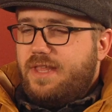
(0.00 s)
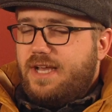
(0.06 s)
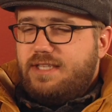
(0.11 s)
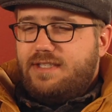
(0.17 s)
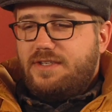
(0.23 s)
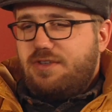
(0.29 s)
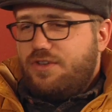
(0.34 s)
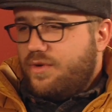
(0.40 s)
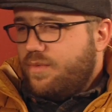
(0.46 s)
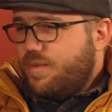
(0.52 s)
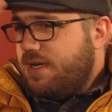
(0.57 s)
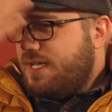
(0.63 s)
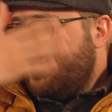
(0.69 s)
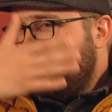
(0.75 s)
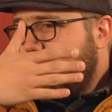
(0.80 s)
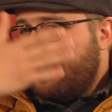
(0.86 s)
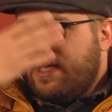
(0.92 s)
that's in your
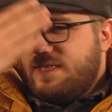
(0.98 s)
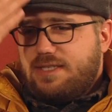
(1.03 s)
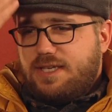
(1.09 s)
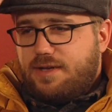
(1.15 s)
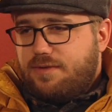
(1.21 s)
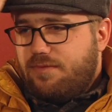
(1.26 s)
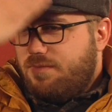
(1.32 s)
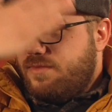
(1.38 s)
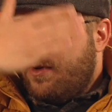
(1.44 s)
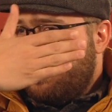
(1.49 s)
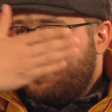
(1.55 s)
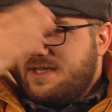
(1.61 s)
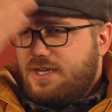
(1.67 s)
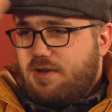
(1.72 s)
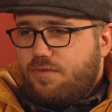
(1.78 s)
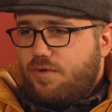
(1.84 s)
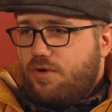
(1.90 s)
way, when that's like a
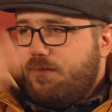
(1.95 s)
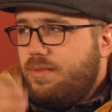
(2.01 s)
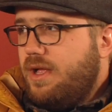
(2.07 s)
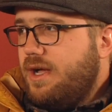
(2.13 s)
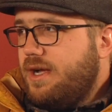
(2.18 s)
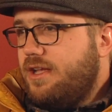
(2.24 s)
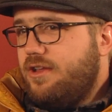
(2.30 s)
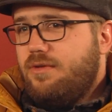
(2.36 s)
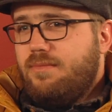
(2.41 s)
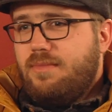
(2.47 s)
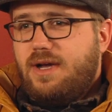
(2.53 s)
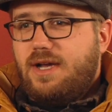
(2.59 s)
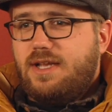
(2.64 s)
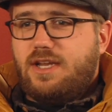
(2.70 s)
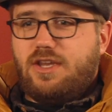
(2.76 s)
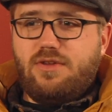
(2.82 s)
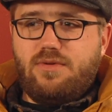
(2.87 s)
roadblock in your
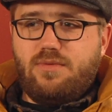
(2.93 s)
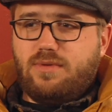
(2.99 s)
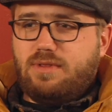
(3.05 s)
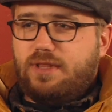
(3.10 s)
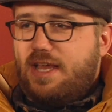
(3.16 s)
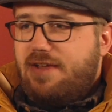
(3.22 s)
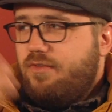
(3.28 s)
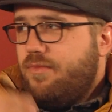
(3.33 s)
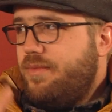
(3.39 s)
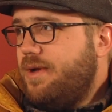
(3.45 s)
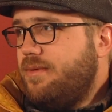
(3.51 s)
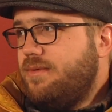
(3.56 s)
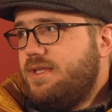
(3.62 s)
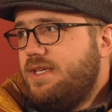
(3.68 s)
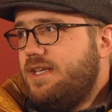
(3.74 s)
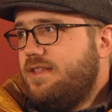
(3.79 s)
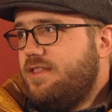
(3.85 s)
mind, and you will never be
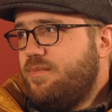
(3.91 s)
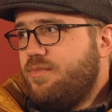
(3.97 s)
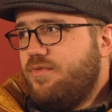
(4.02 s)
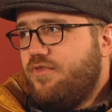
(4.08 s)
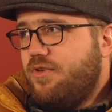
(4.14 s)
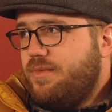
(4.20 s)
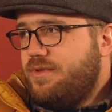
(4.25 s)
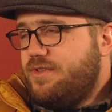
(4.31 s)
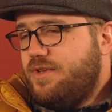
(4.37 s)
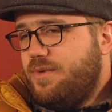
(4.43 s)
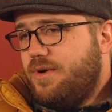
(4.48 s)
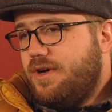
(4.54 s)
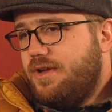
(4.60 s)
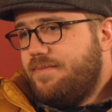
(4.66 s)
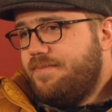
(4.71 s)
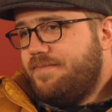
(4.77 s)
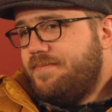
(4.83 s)
able to get the performance you
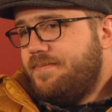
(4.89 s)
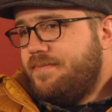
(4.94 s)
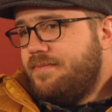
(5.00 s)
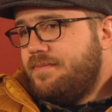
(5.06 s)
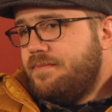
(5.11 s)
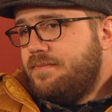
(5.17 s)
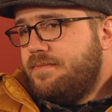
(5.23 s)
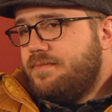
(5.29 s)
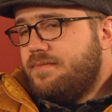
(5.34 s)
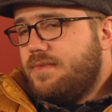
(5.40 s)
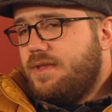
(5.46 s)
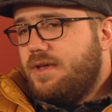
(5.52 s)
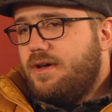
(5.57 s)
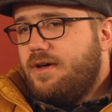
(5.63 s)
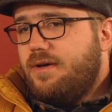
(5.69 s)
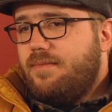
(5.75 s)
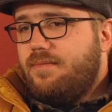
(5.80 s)

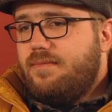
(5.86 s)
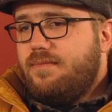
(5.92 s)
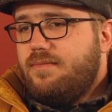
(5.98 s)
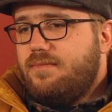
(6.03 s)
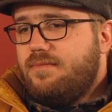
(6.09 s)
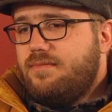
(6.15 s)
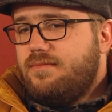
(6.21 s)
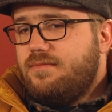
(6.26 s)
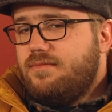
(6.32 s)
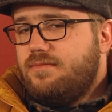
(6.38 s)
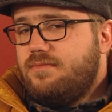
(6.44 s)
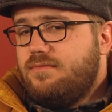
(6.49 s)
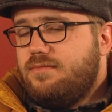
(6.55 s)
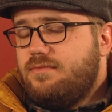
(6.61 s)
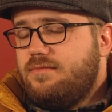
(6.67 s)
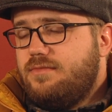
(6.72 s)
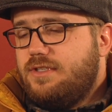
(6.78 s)
want.
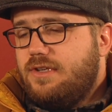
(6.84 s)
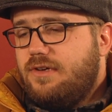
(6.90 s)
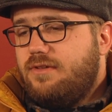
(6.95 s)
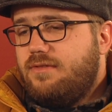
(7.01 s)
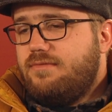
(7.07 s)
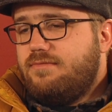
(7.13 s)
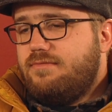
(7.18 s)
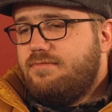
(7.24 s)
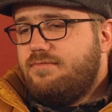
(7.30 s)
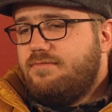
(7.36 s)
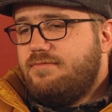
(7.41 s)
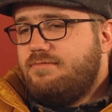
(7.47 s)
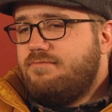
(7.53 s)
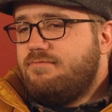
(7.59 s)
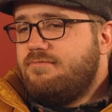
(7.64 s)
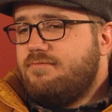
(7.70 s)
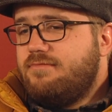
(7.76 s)
So
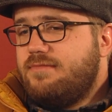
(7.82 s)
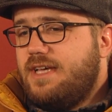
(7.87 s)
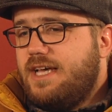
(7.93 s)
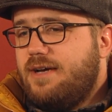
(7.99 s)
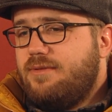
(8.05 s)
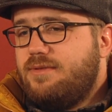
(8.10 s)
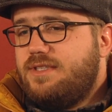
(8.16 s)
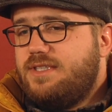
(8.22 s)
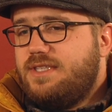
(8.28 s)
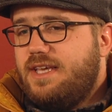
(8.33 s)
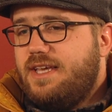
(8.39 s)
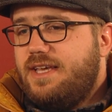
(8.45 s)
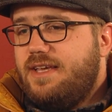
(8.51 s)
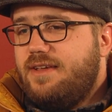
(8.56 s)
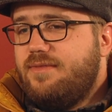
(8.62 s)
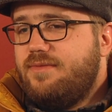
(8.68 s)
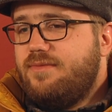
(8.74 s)
I would
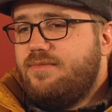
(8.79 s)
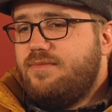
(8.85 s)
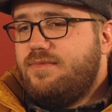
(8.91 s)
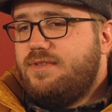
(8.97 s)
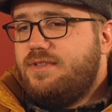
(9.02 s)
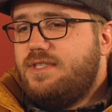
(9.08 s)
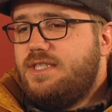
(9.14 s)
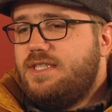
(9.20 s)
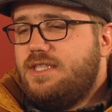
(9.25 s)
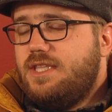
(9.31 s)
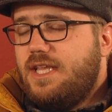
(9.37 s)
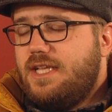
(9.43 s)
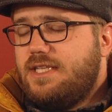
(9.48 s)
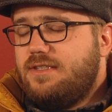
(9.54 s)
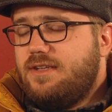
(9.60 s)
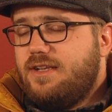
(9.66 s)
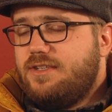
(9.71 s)
say
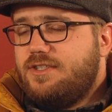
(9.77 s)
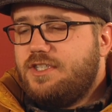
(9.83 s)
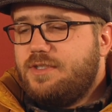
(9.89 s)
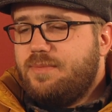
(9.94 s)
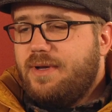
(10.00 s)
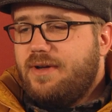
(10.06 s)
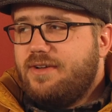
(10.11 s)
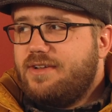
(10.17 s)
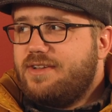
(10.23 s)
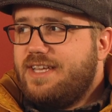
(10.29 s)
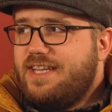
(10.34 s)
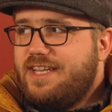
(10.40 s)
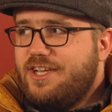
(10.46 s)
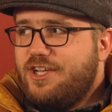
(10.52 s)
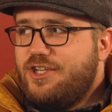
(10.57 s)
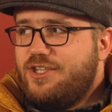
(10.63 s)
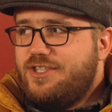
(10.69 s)
it's not just about
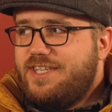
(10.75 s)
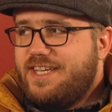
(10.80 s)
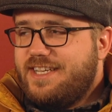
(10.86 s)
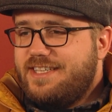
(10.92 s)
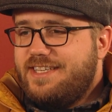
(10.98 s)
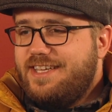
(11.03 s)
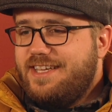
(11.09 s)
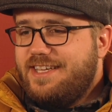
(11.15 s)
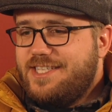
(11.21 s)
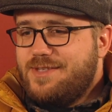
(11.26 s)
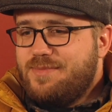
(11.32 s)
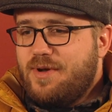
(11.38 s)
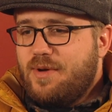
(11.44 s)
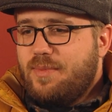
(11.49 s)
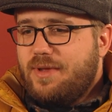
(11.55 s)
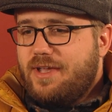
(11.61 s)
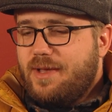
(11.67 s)
getting good technique, it's
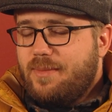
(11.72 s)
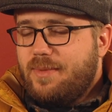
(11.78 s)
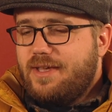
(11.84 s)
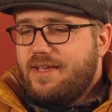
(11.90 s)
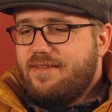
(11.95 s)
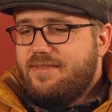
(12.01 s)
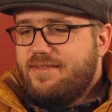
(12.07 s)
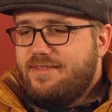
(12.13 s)
about becoming